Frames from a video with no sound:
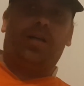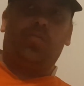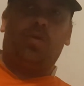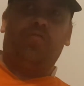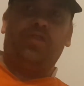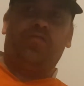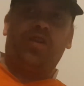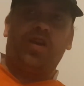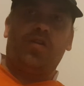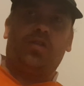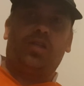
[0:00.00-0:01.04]
in one of his
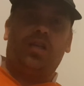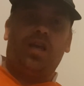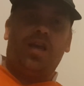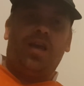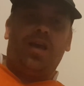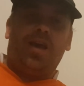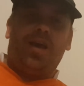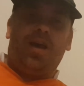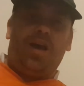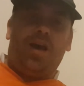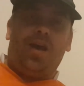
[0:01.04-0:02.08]
videos
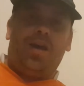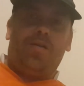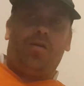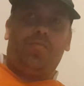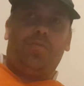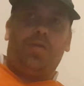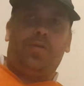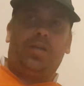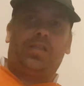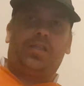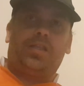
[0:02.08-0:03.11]
on the
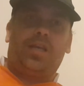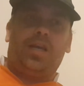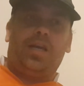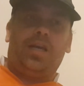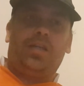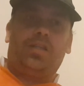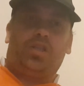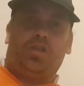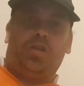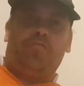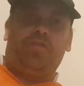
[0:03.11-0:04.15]
motorbikes, just
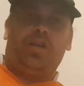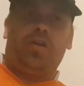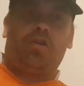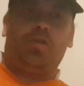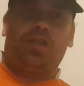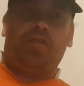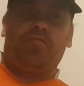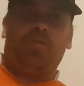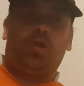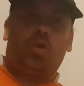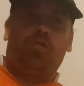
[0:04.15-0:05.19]
doing video content from
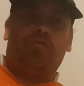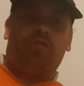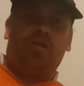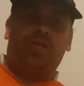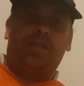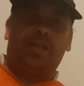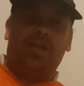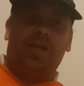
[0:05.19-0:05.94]
the Tour de France.